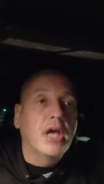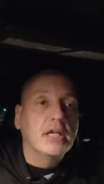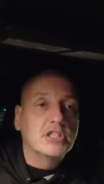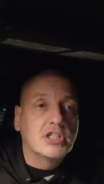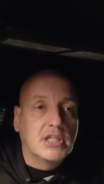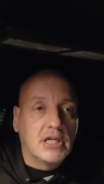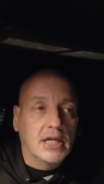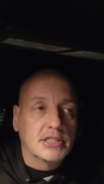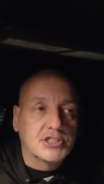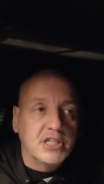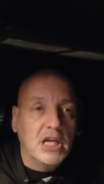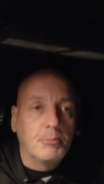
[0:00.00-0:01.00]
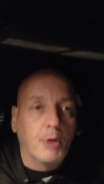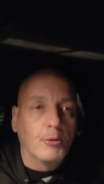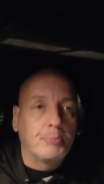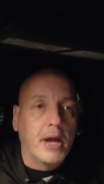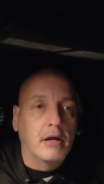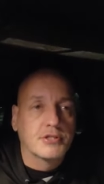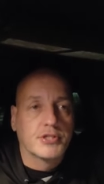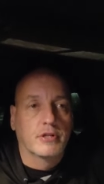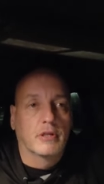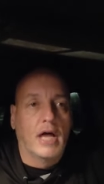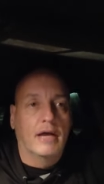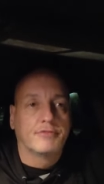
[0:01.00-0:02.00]
think kids need both parents in
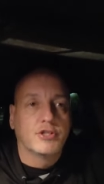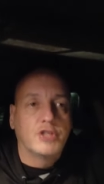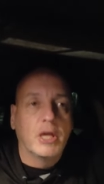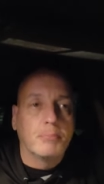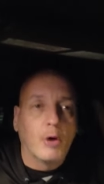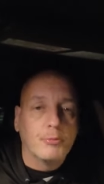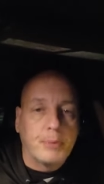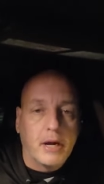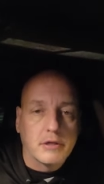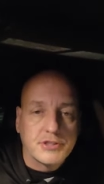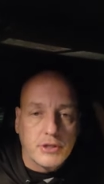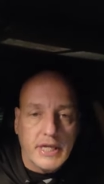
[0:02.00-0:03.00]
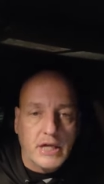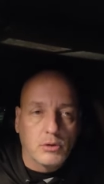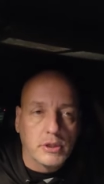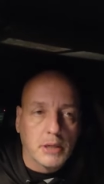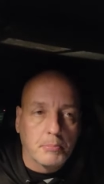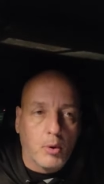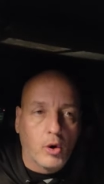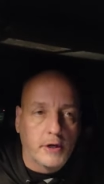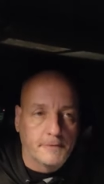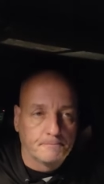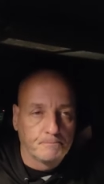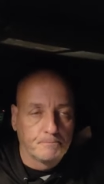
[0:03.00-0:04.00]
their lives? Do you think both parents are equally
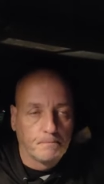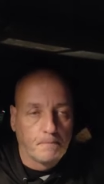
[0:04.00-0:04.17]
important?